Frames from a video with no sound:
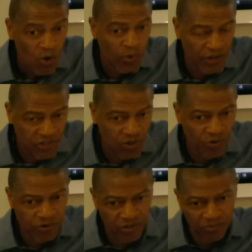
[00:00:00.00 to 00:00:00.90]
we can show
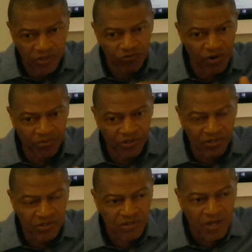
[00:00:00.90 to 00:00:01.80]
there's some disruptions.